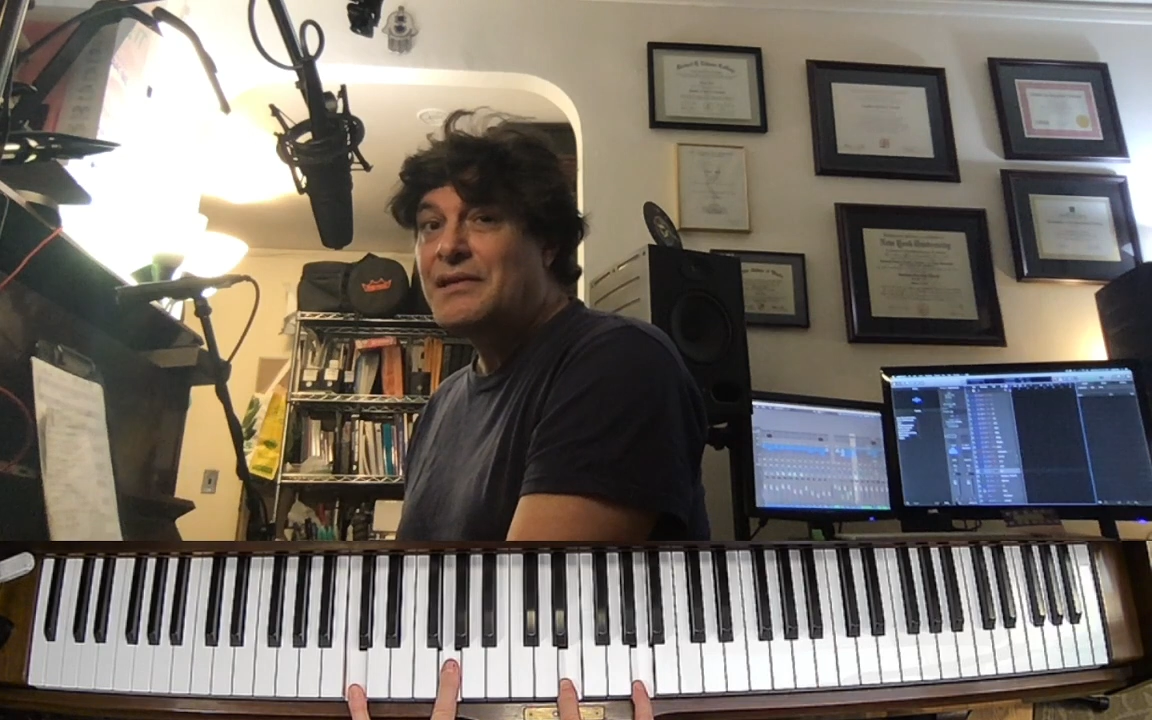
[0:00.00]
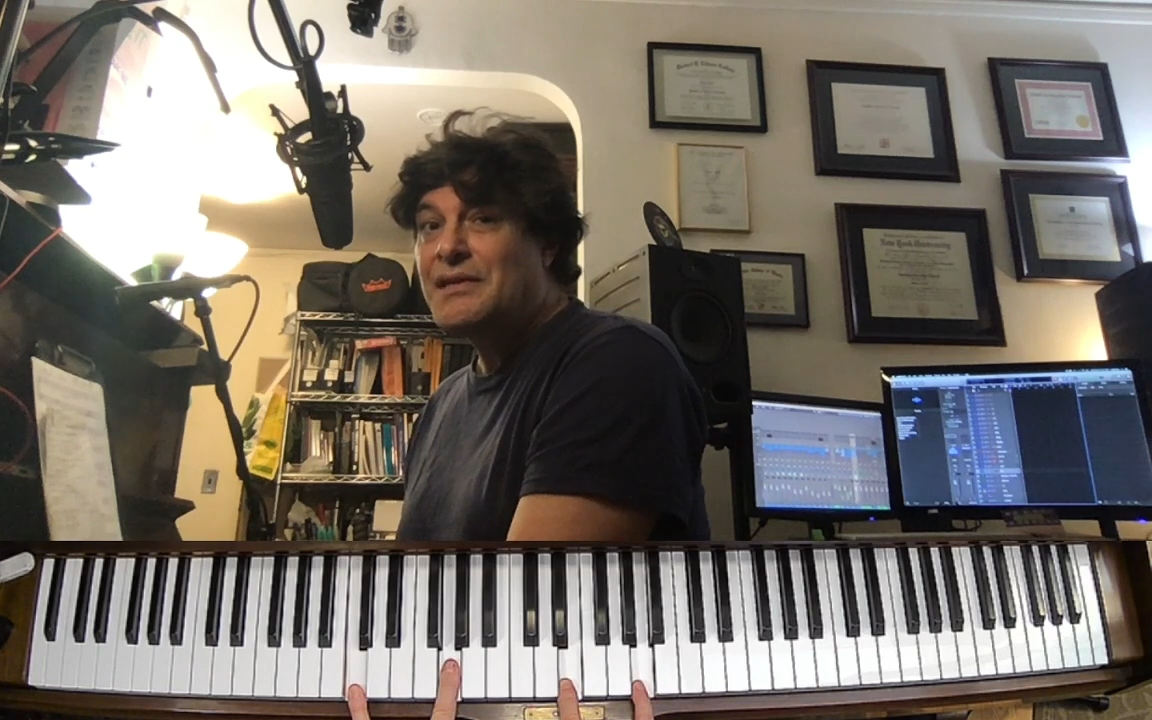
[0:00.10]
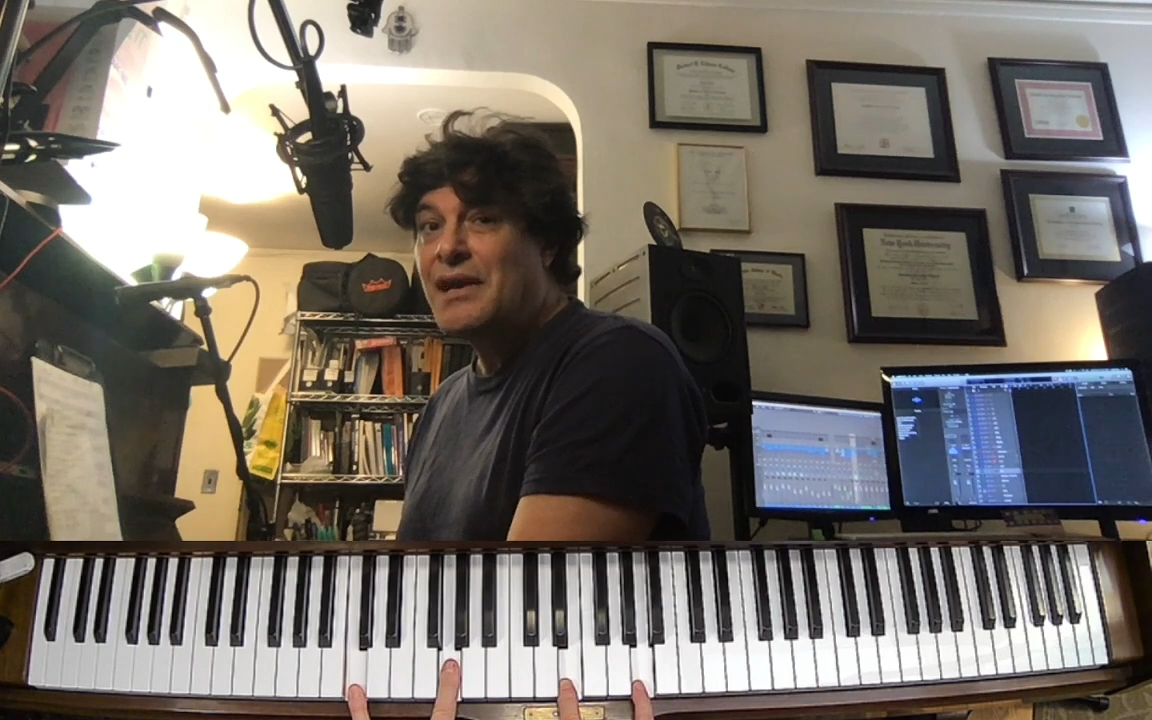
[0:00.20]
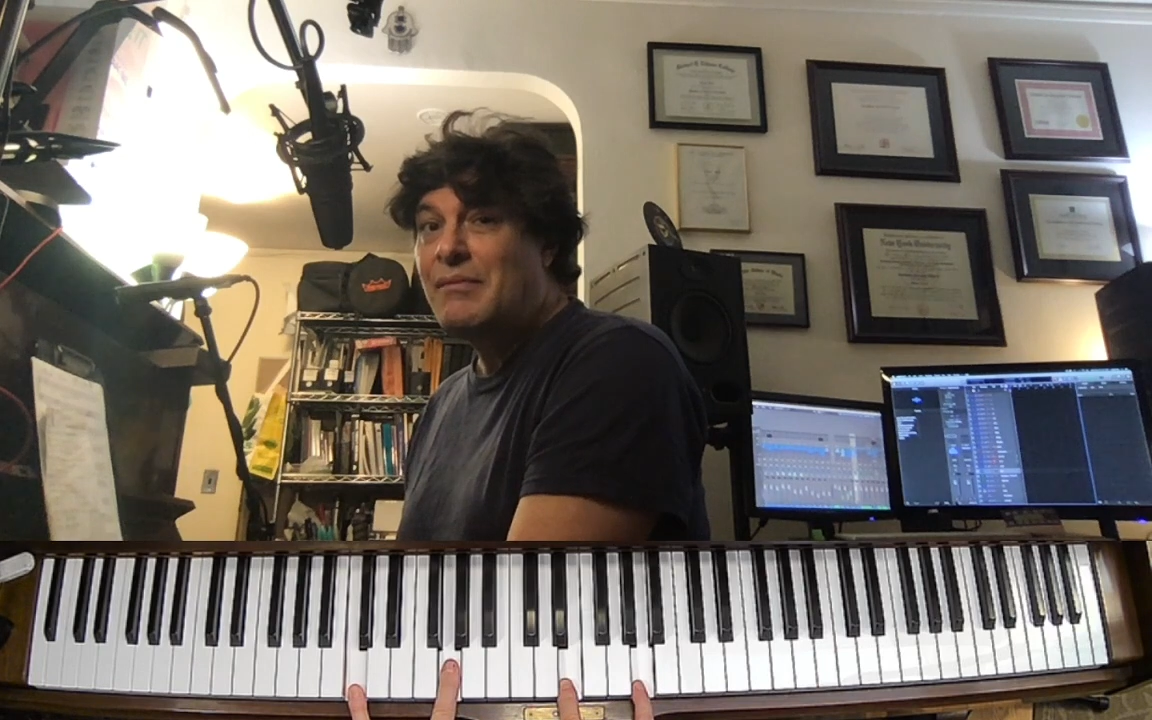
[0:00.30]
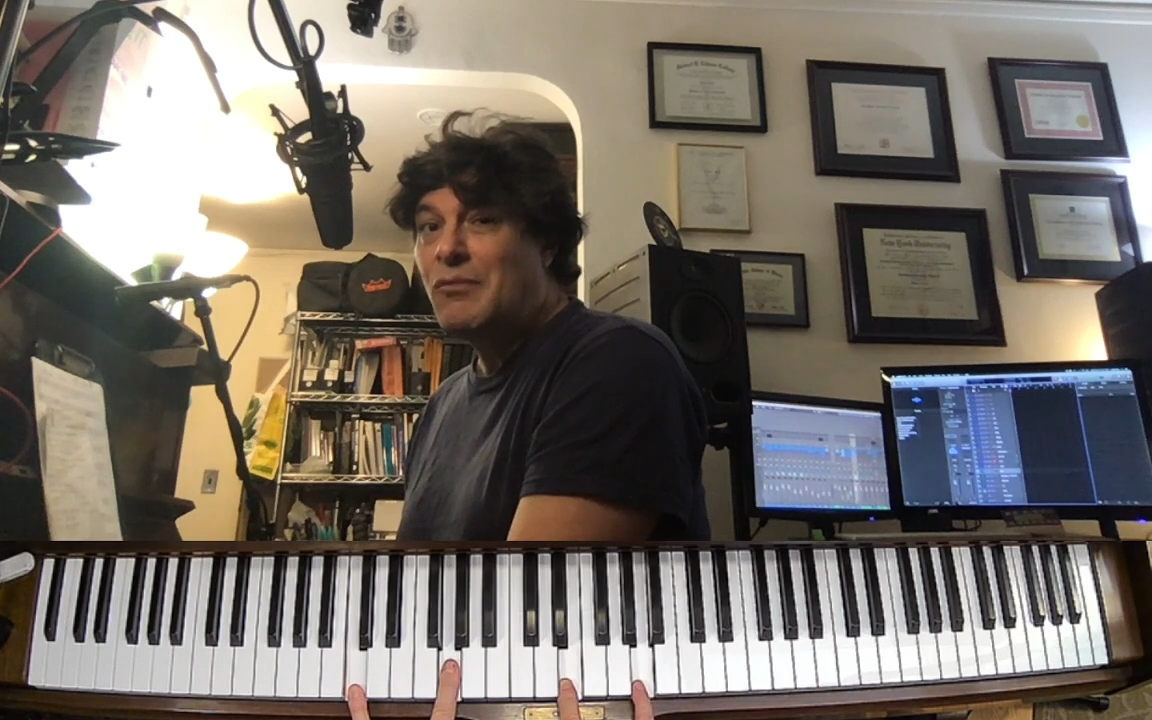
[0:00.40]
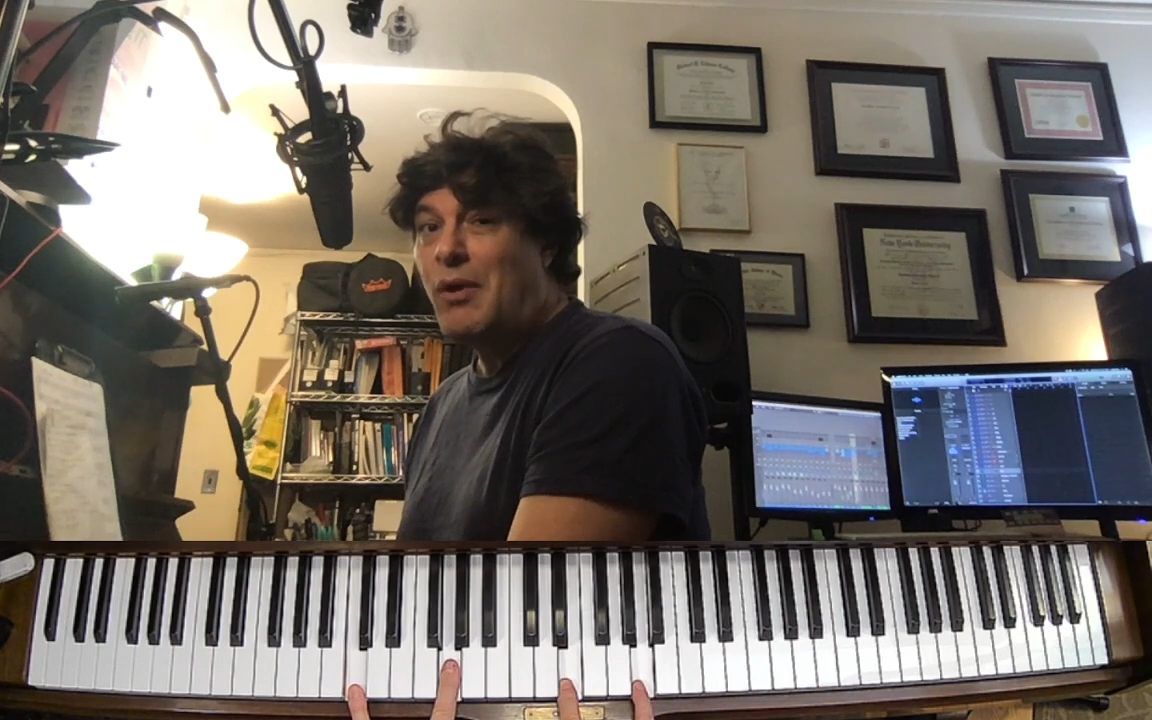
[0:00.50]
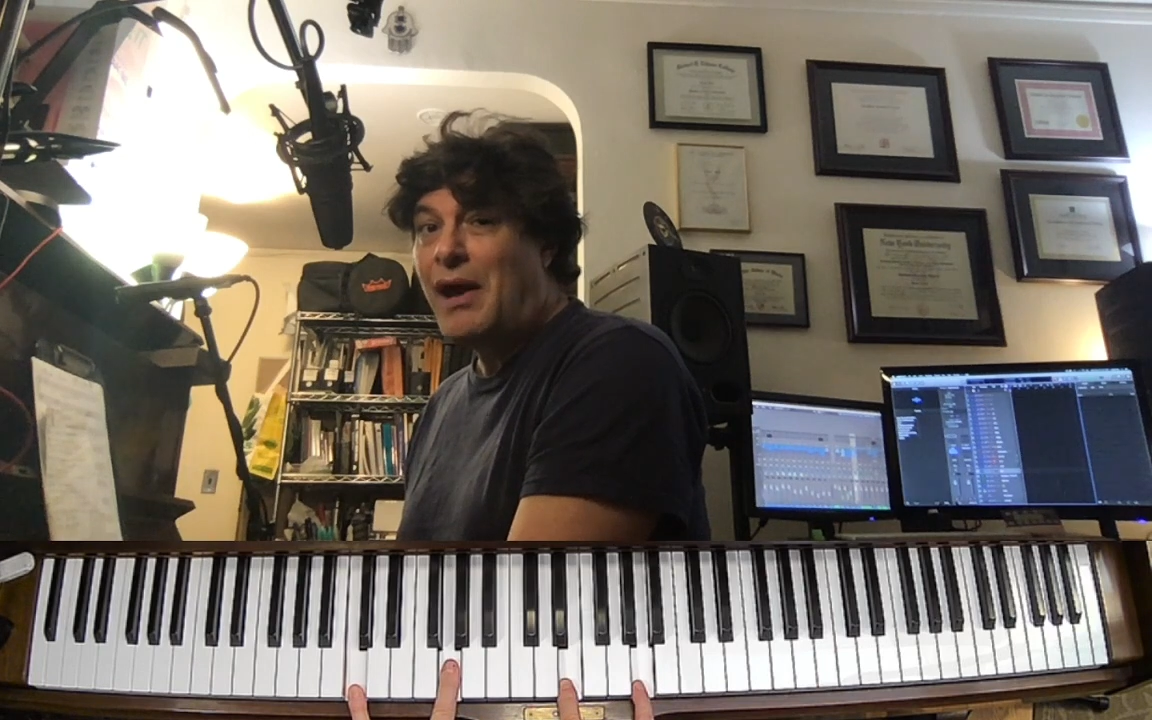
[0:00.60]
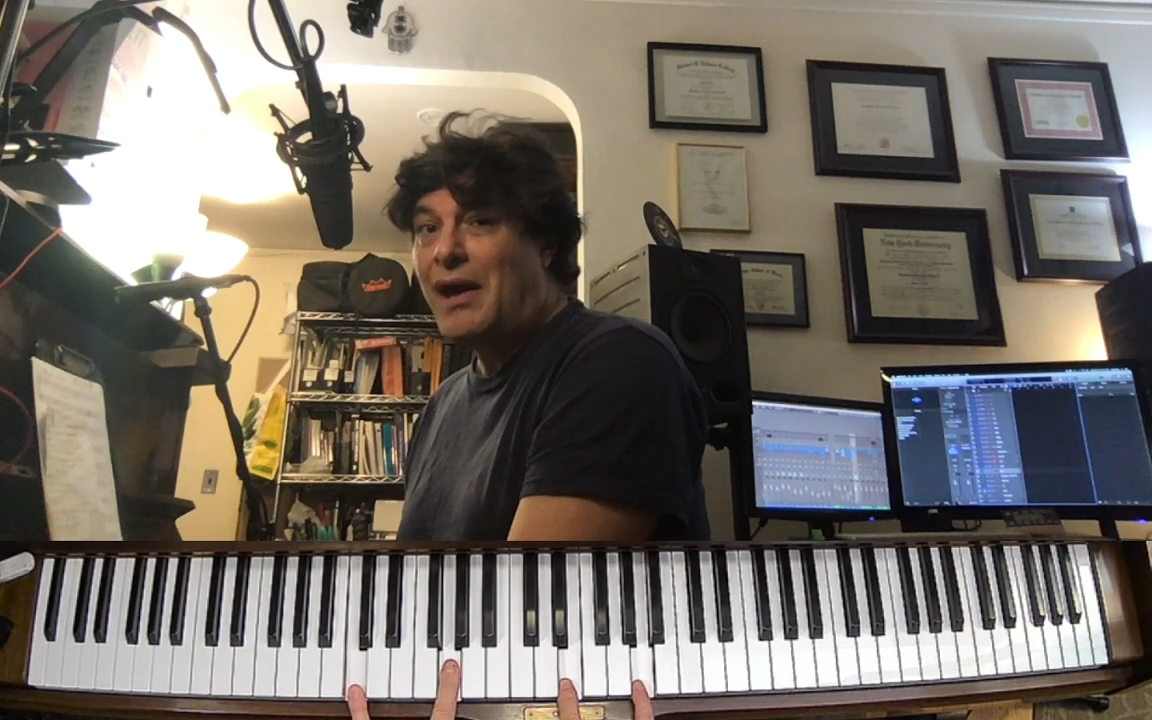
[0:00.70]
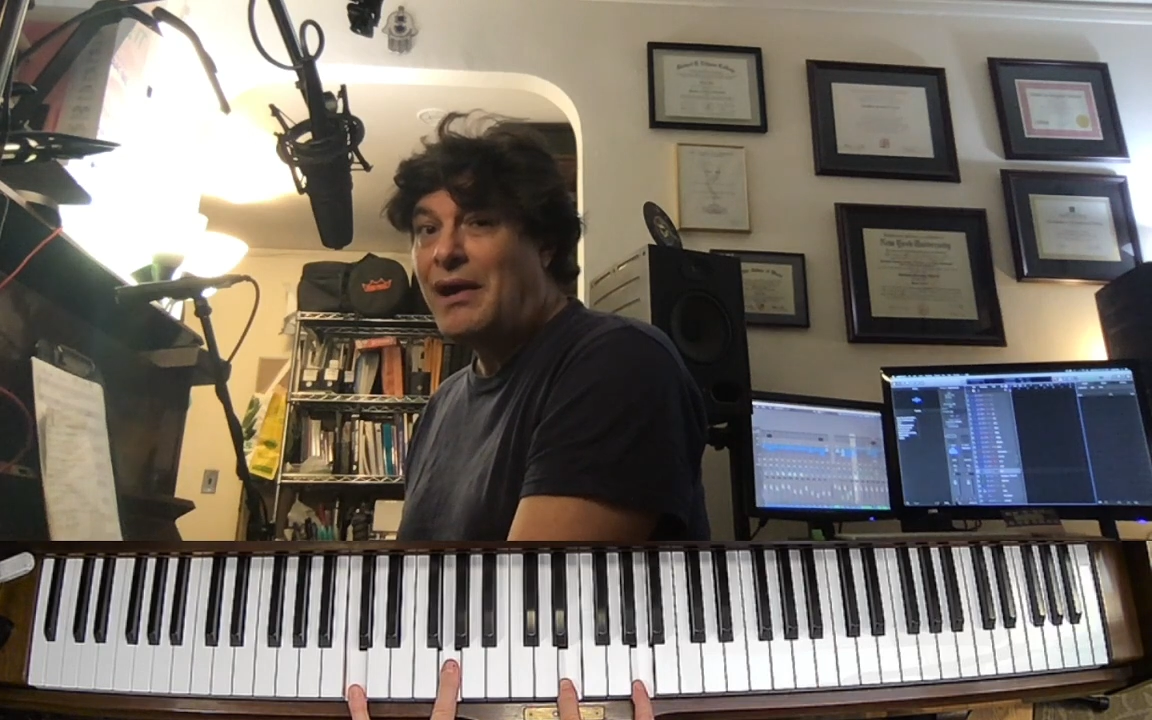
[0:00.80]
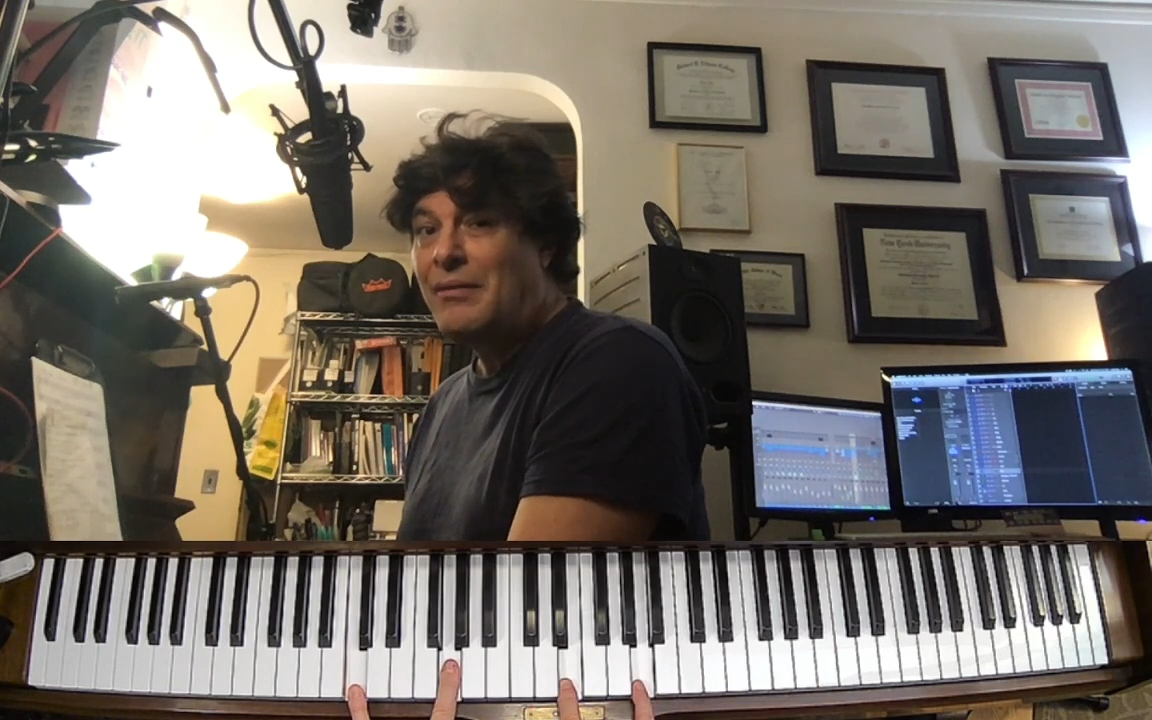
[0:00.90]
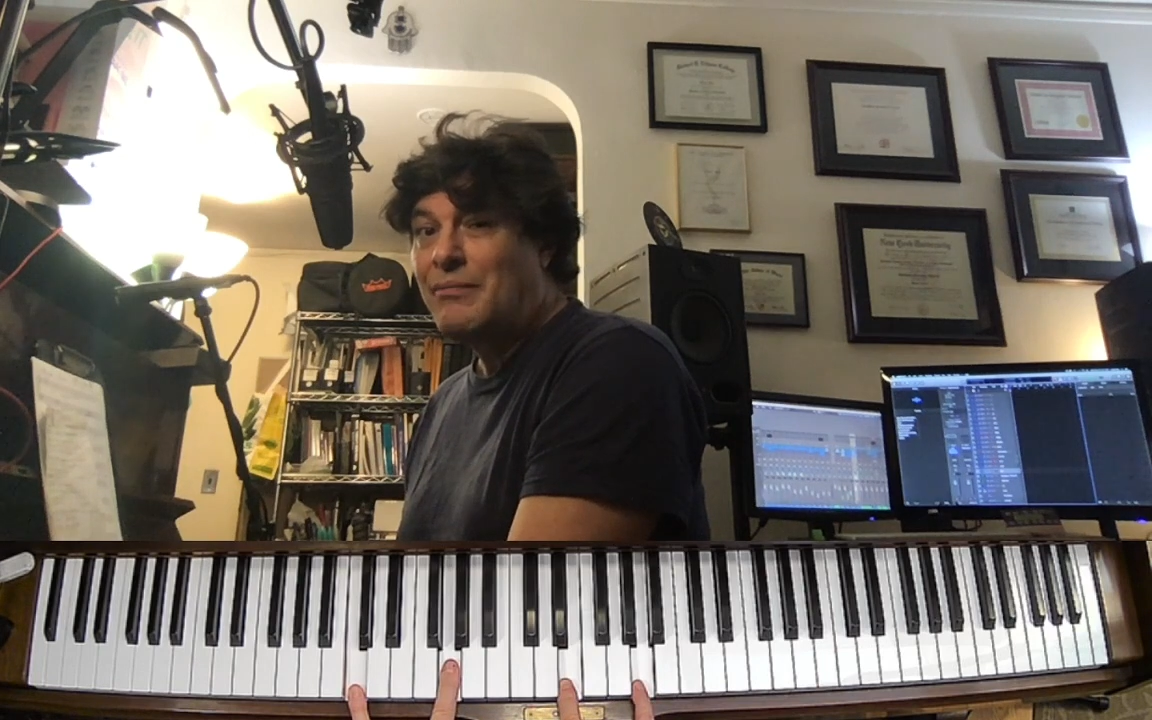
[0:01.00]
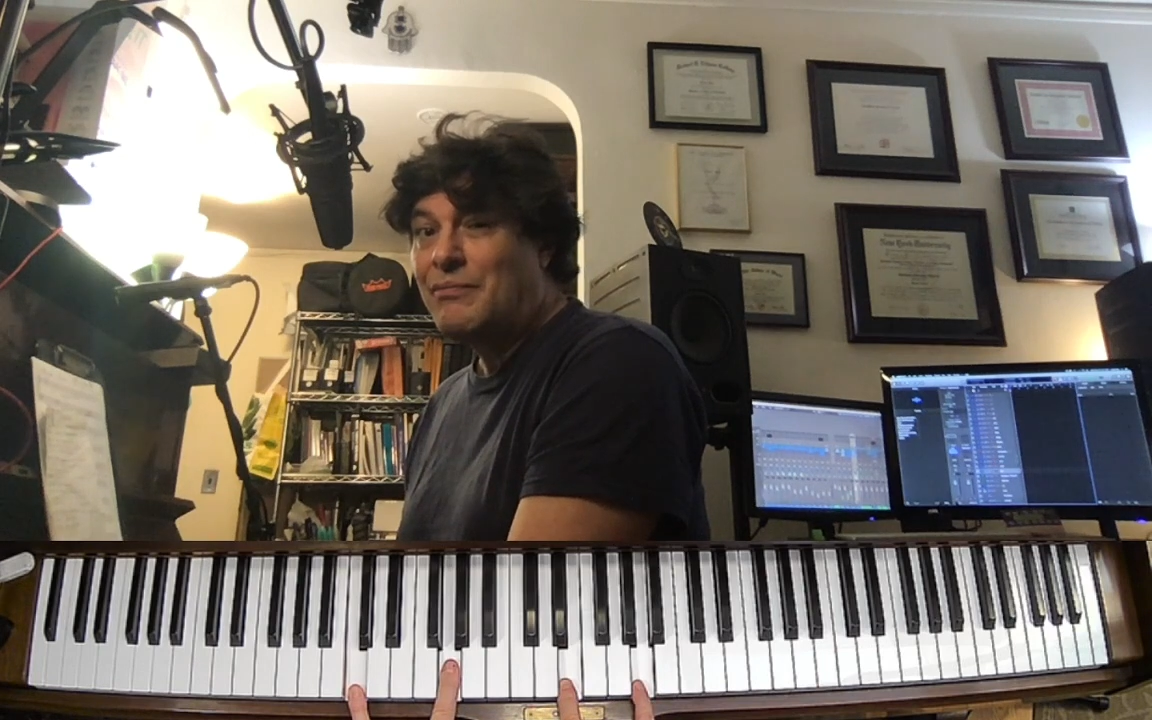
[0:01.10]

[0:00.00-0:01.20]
same way